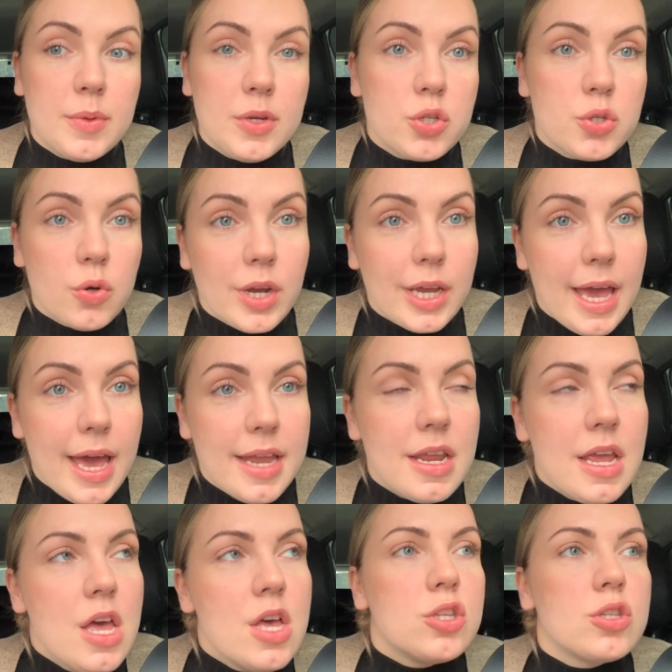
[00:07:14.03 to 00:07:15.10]
be short again.
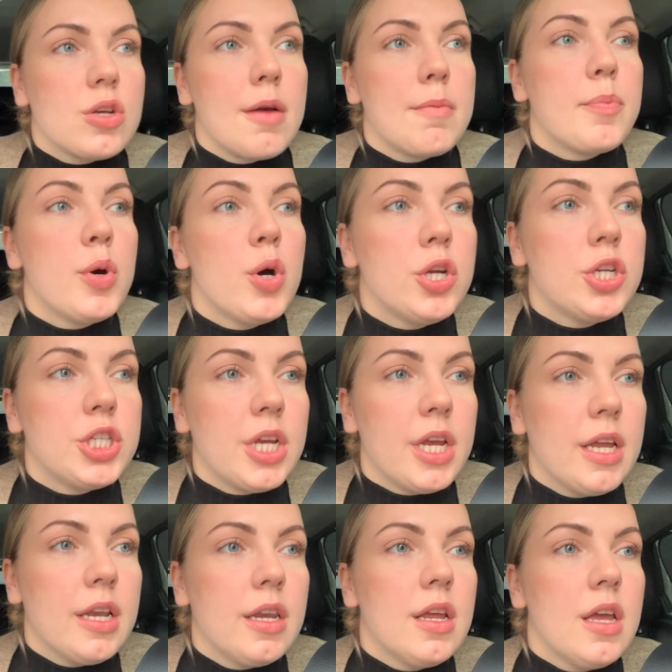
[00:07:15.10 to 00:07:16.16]
So I'm
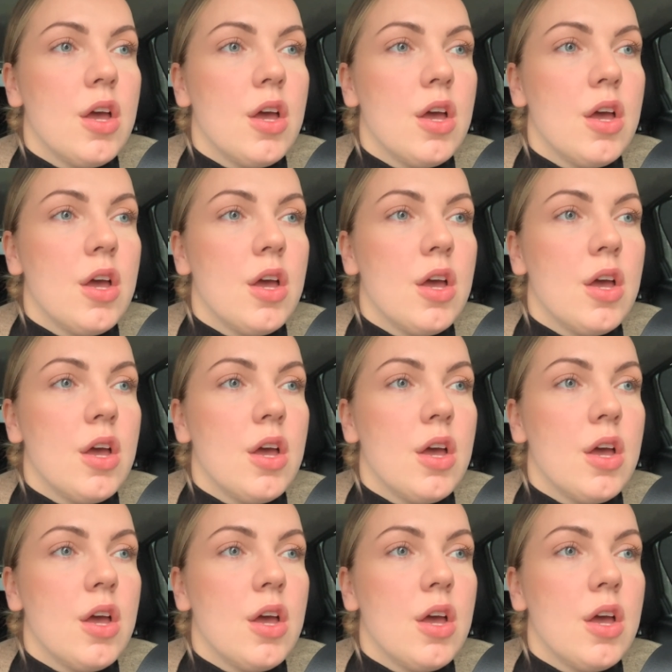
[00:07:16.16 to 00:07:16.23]
pushing